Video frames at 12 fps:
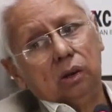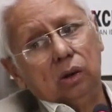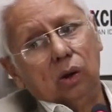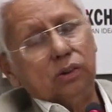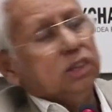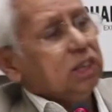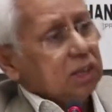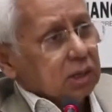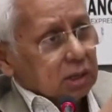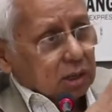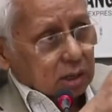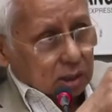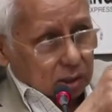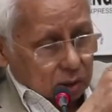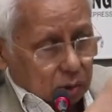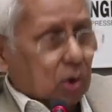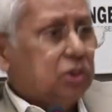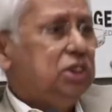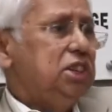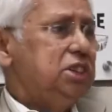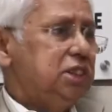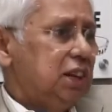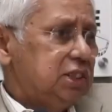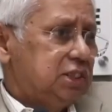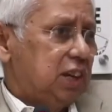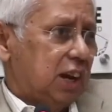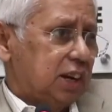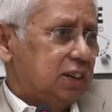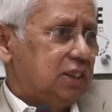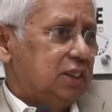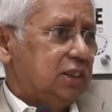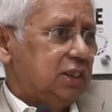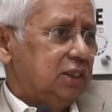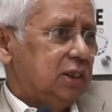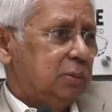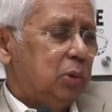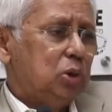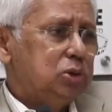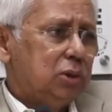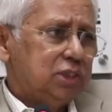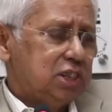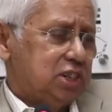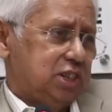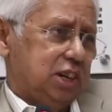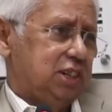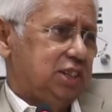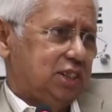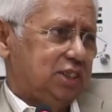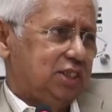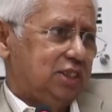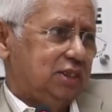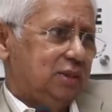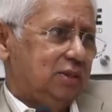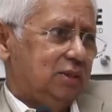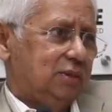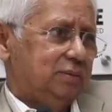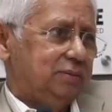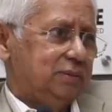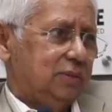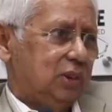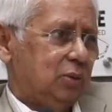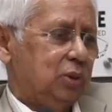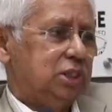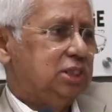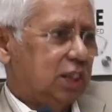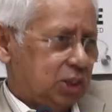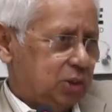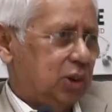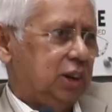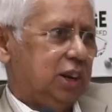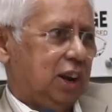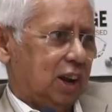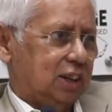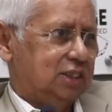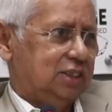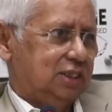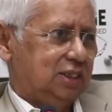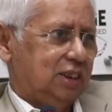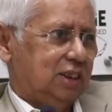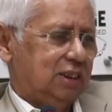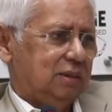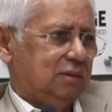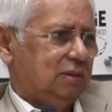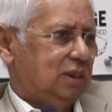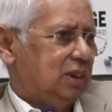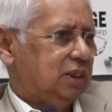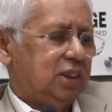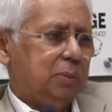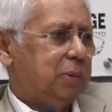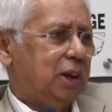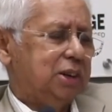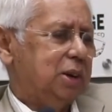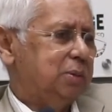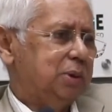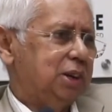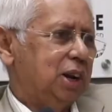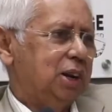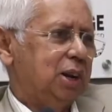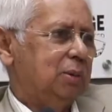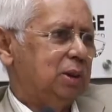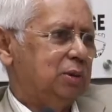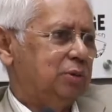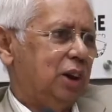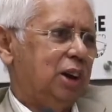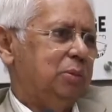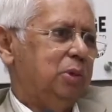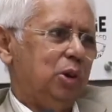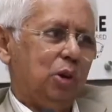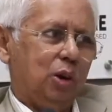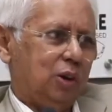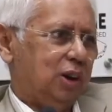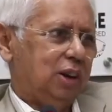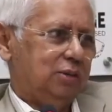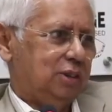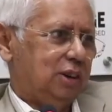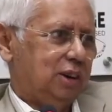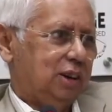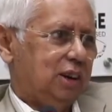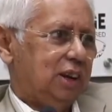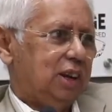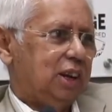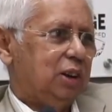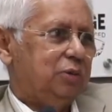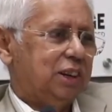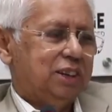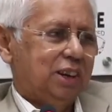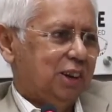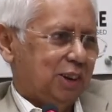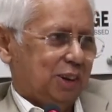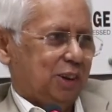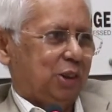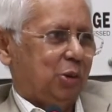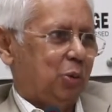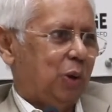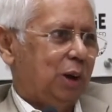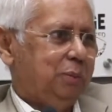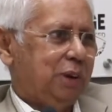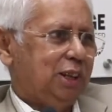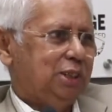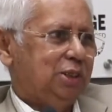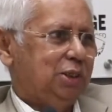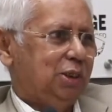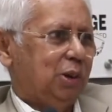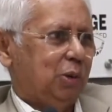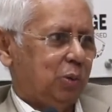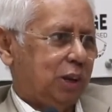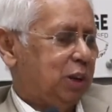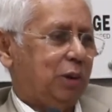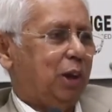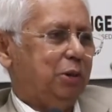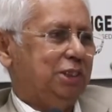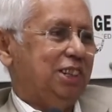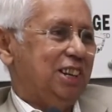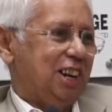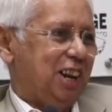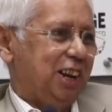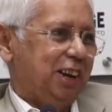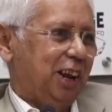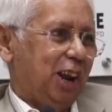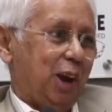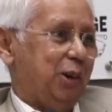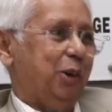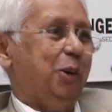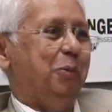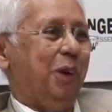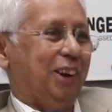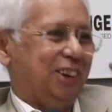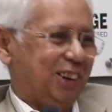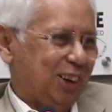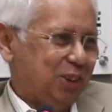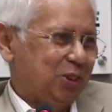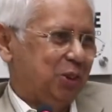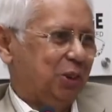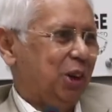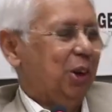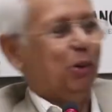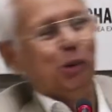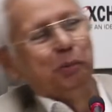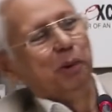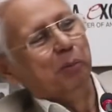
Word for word: On the northeastern side, most of the states which is adjoining us, their per capita income is far below all level. In fact, the one place where if I was an illegal, I would migrate to would be